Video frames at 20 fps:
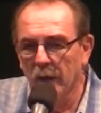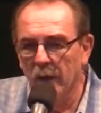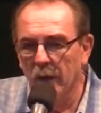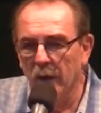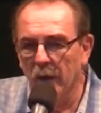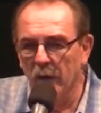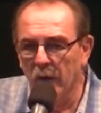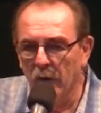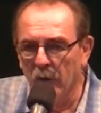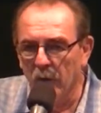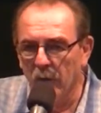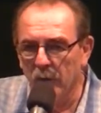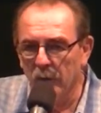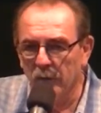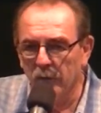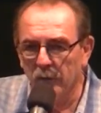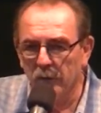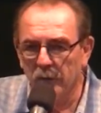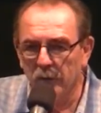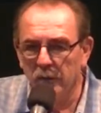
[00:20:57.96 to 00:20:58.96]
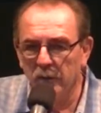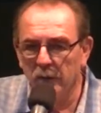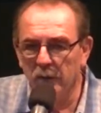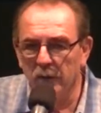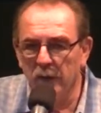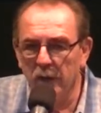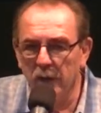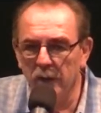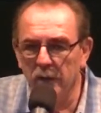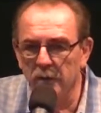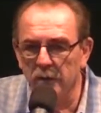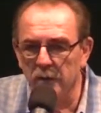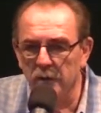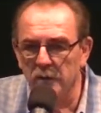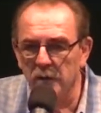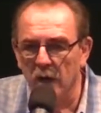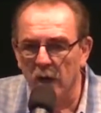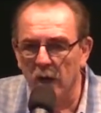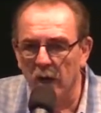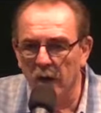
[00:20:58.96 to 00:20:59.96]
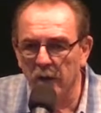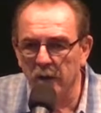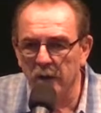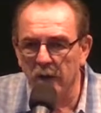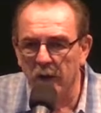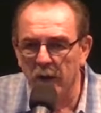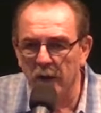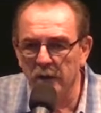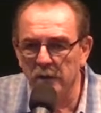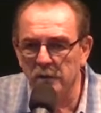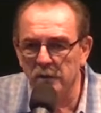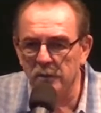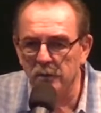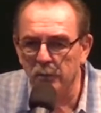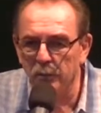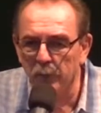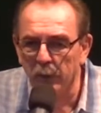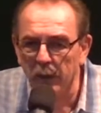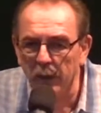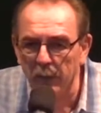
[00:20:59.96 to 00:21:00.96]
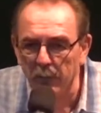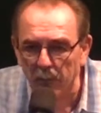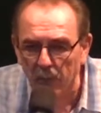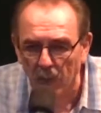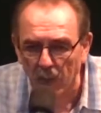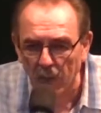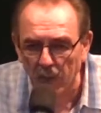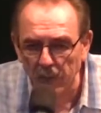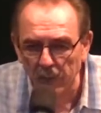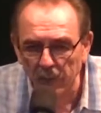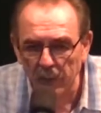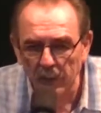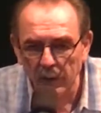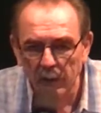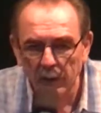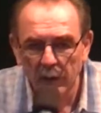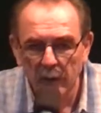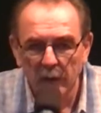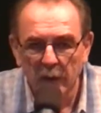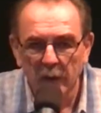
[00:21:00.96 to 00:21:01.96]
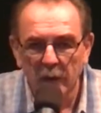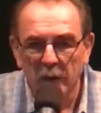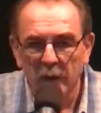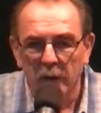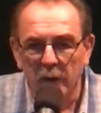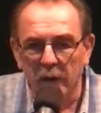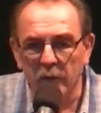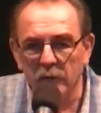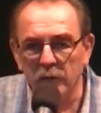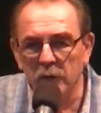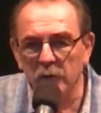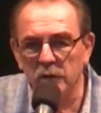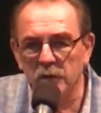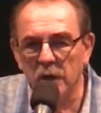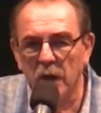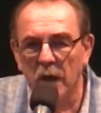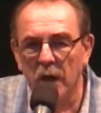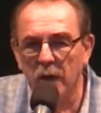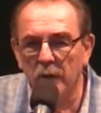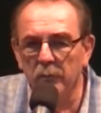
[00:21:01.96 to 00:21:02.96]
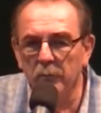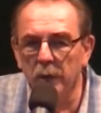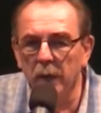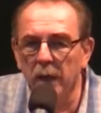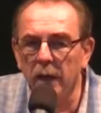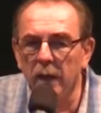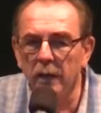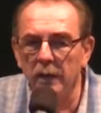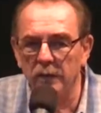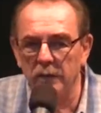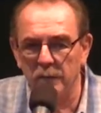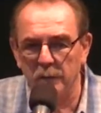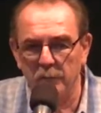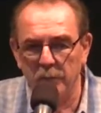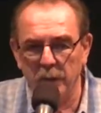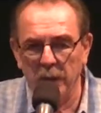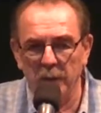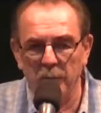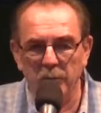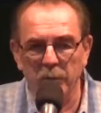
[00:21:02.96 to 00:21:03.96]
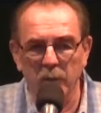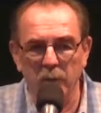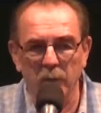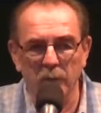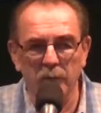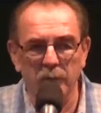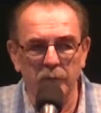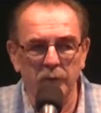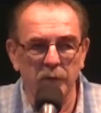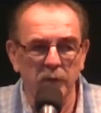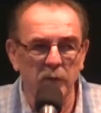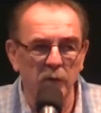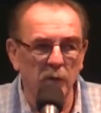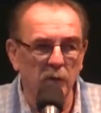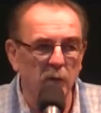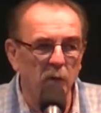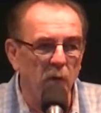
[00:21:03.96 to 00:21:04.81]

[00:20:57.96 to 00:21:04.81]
Hello. You need to talk nice to people. If you talk mean to people, you're